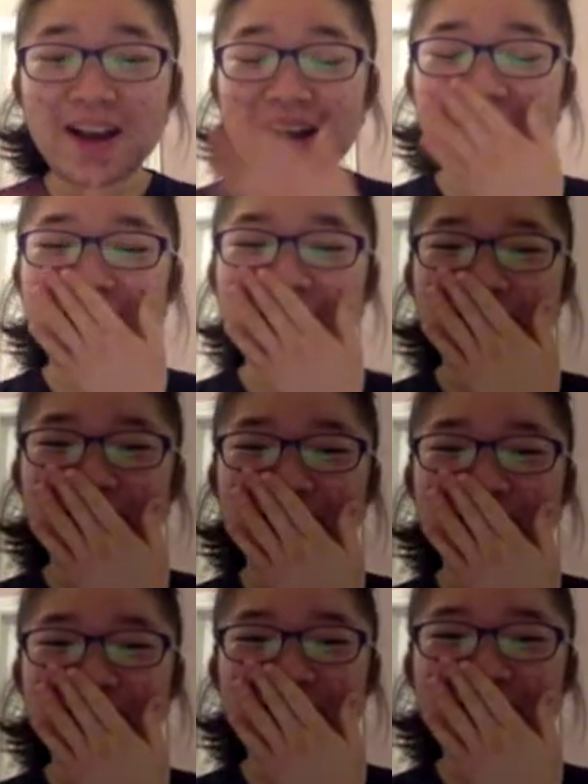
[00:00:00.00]
I got a
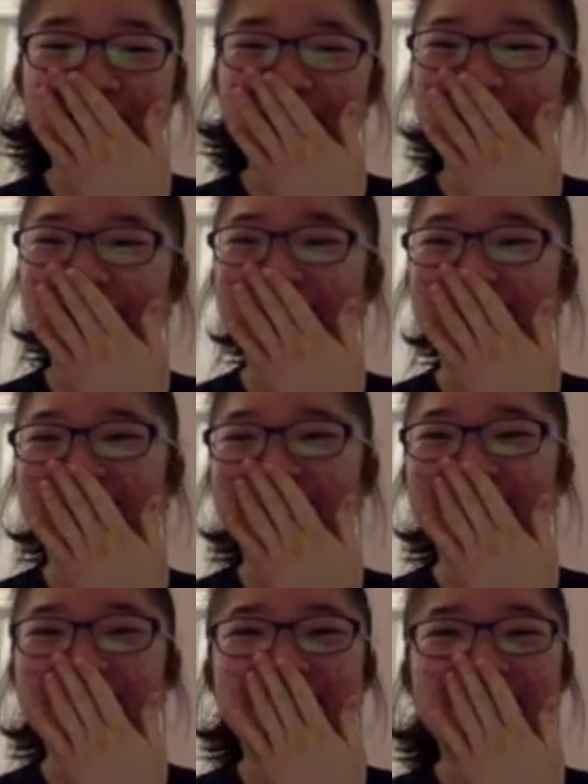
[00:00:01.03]
5!
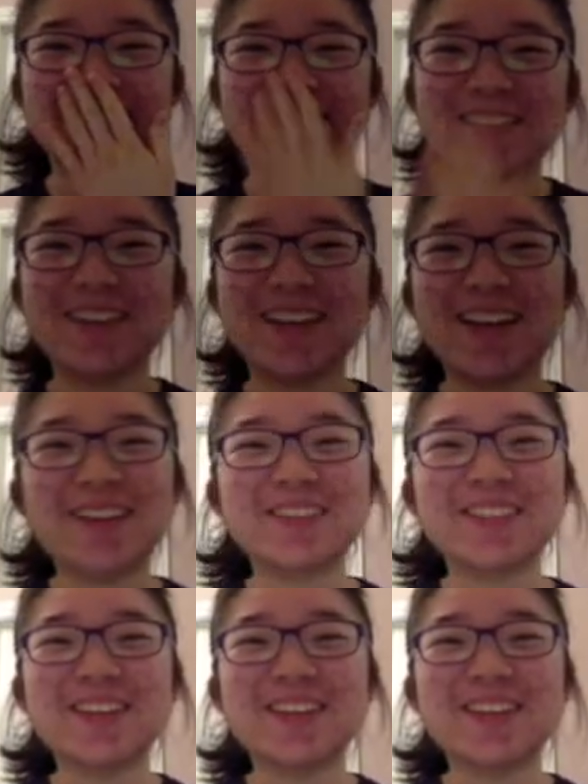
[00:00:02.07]
Wait, I'm so